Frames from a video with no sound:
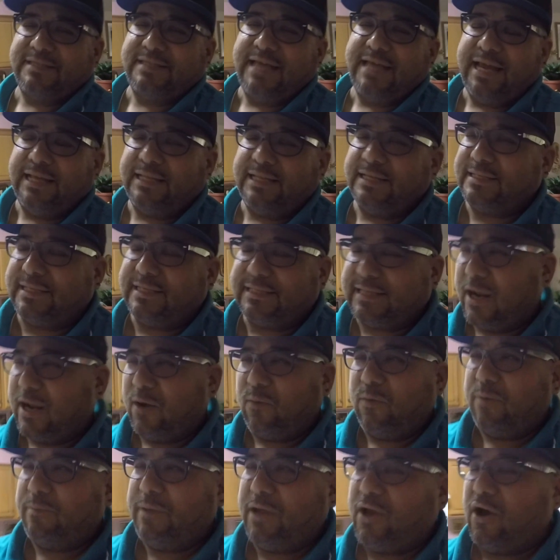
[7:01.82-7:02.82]
saying this because I
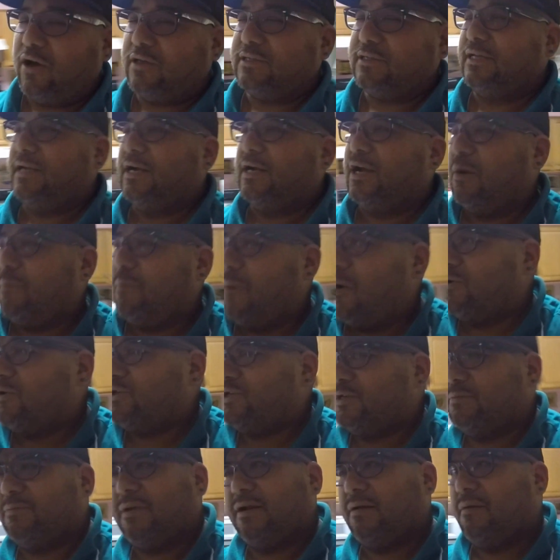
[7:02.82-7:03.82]
don't want to be causing a
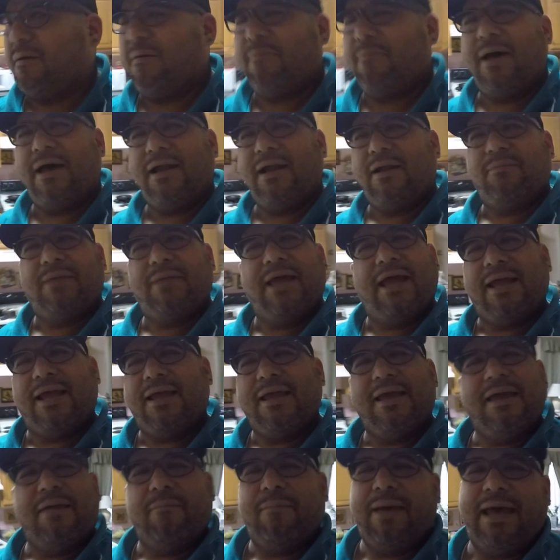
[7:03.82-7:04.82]
commotion, but in my mind, I'm like,
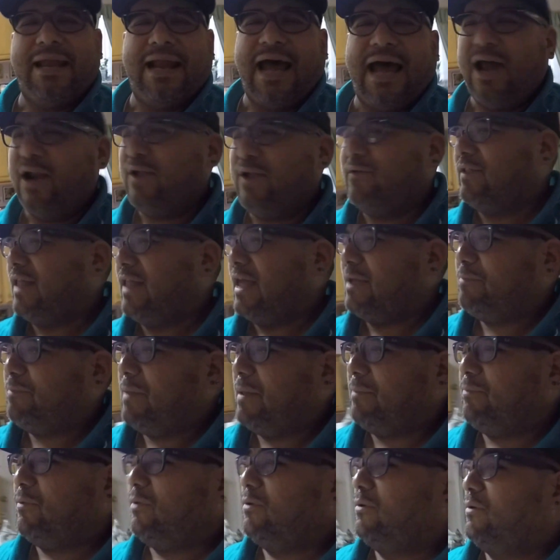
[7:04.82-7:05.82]
man, I don't even like
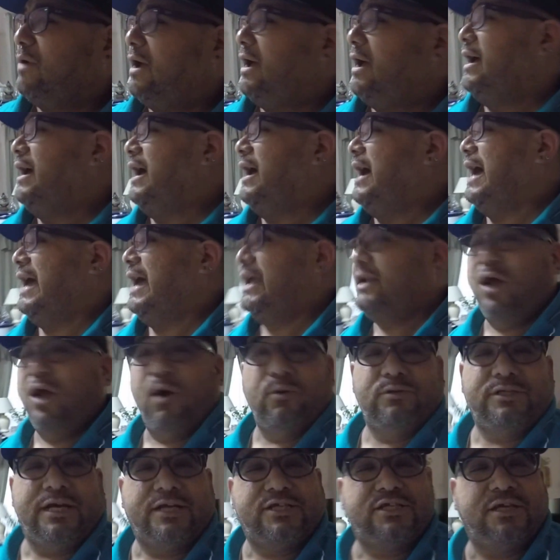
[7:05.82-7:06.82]
people I
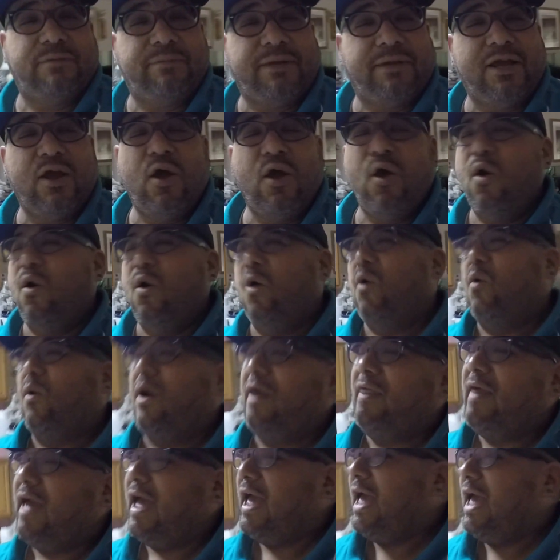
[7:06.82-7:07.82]
know touching me. Why
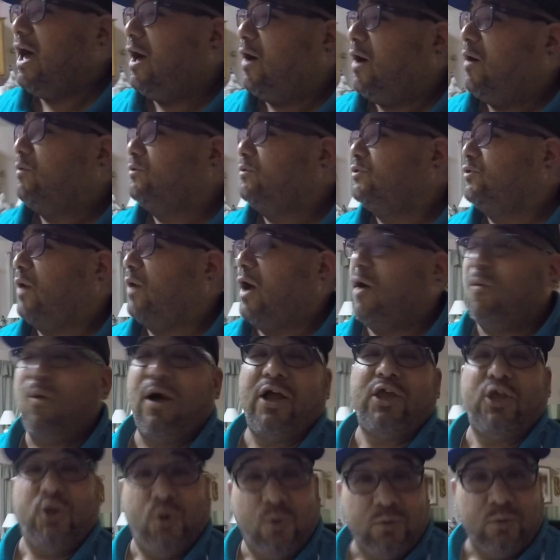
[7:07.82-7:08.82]
the hell do I
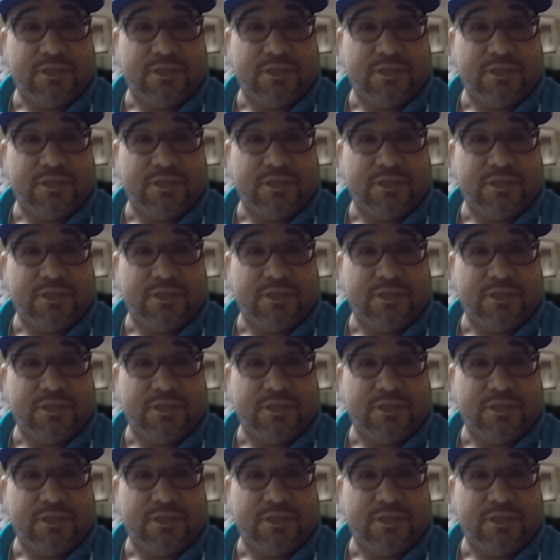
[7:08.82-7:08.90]
want you